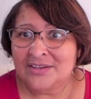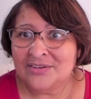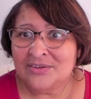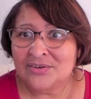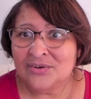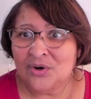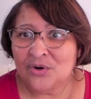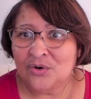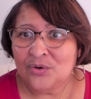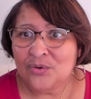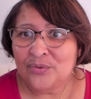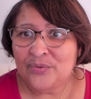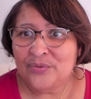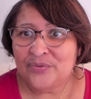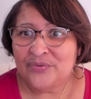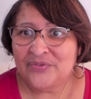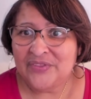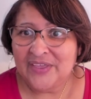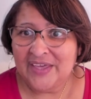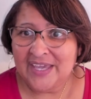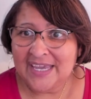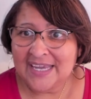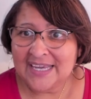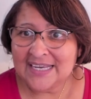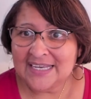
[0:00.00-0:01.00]
you know,
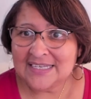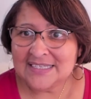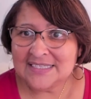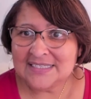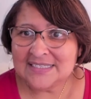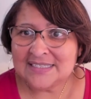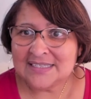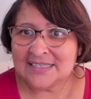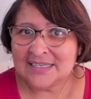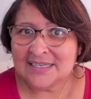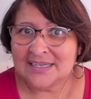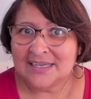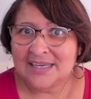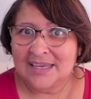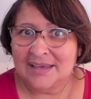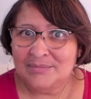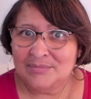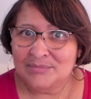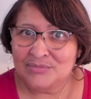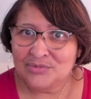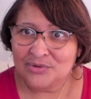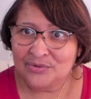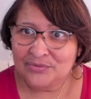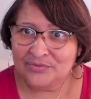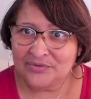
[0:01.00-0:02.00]
things get
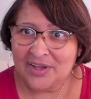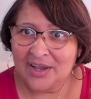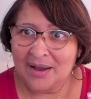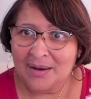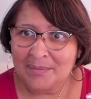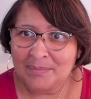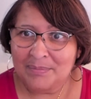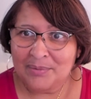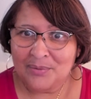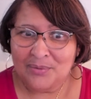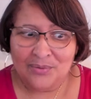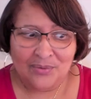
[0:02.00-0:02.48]
moved up